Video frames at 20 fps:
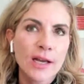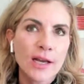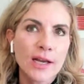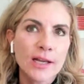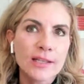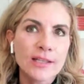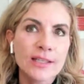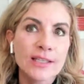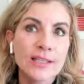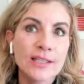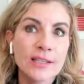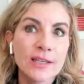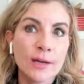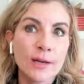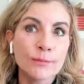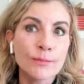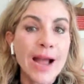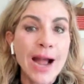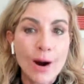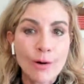
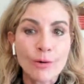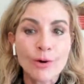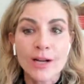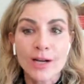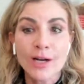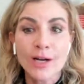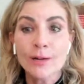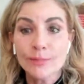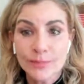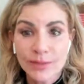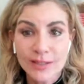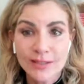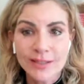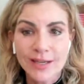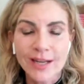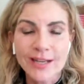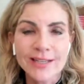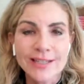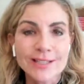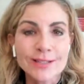I'm powered up.
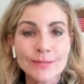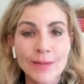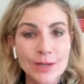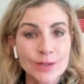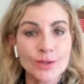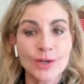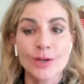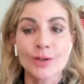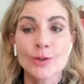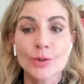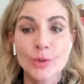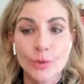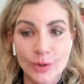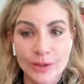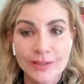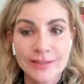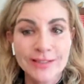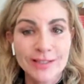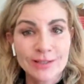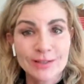I guess my drug of
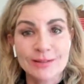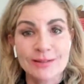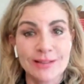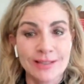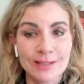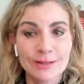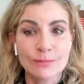choice is